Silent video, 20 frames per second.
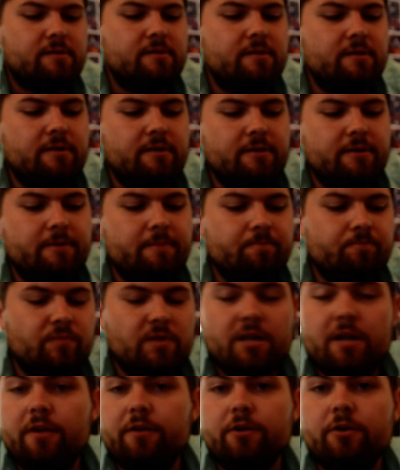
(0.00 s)

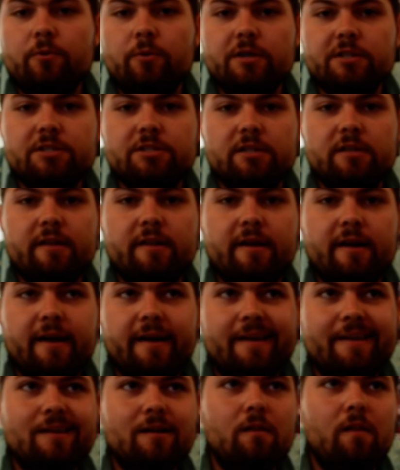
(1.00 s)
Another question that I
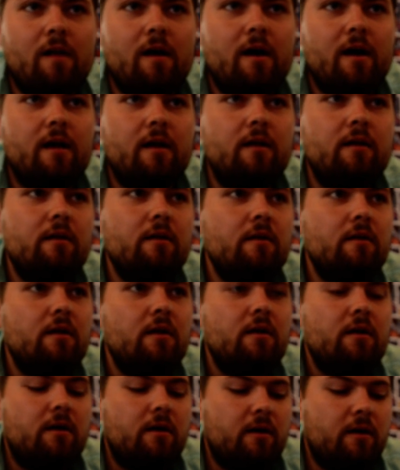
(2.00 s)
get a lot,
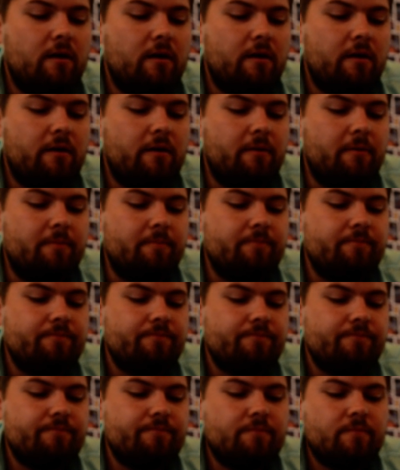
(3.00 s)

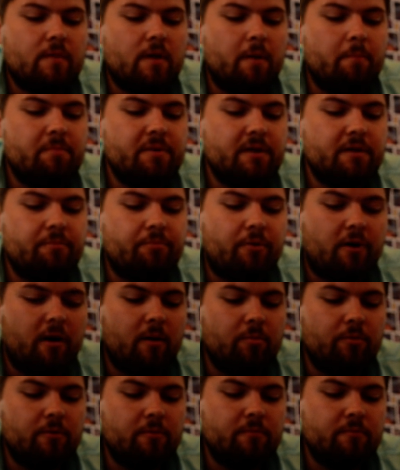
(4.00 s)
a big
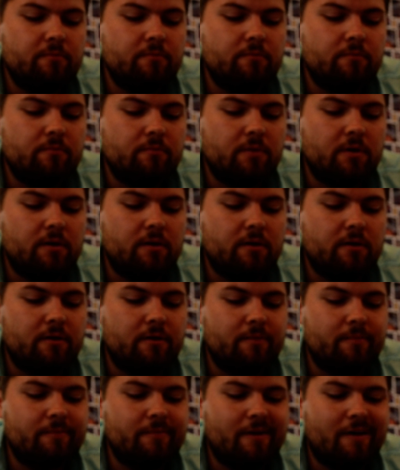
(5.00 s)
problem,
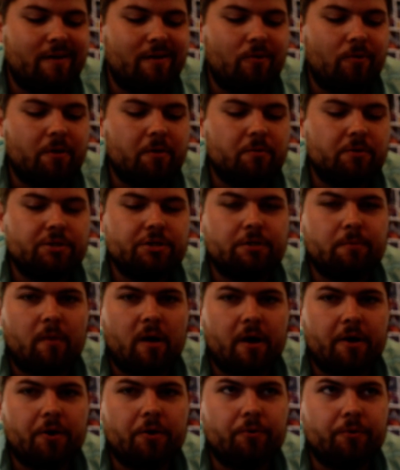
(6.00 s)
not only with
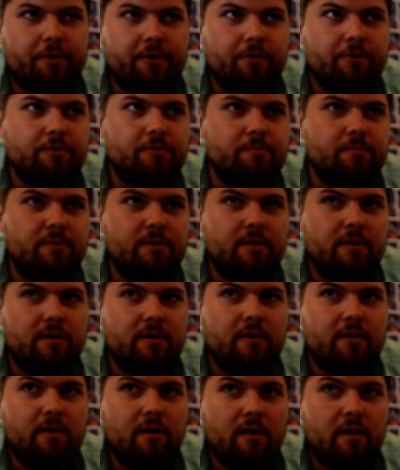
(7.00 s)
Shimano reels, but
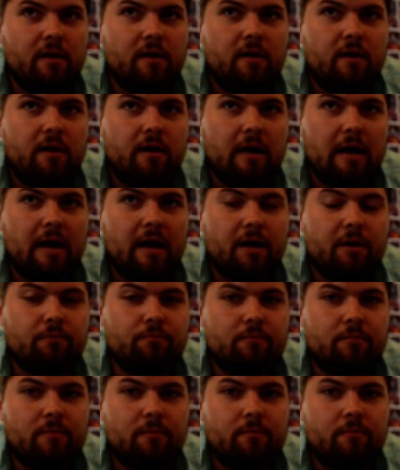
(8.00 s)
I
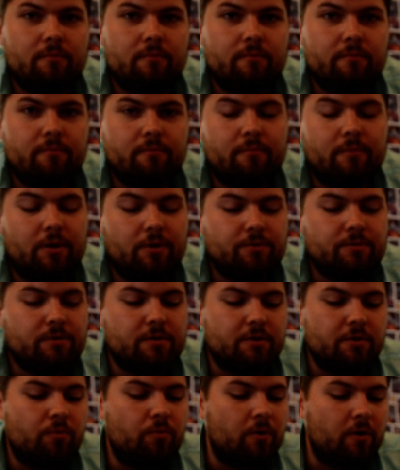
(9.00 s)

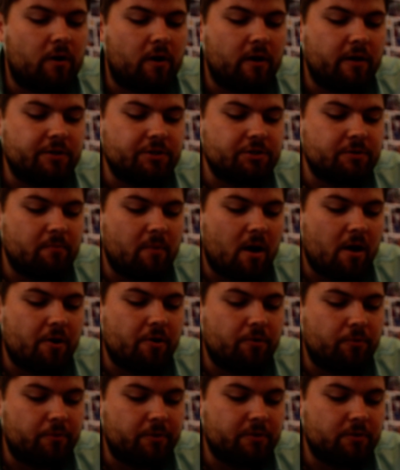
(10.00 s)
mostly work on
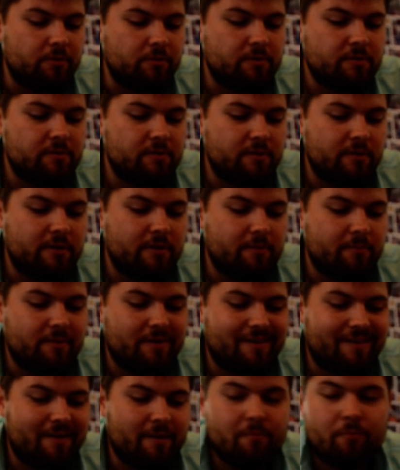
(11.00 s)
Shimano reels.
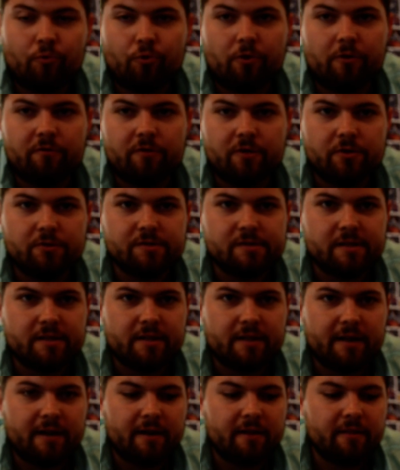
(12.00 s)
I get more of those in
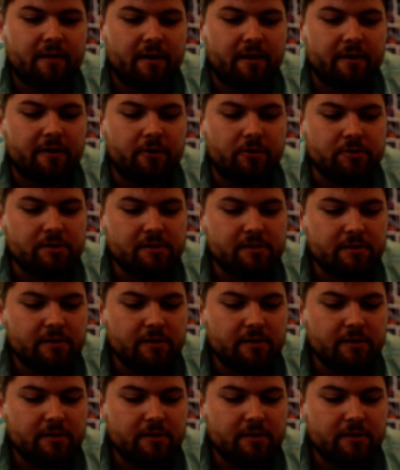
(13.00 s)
than anything else.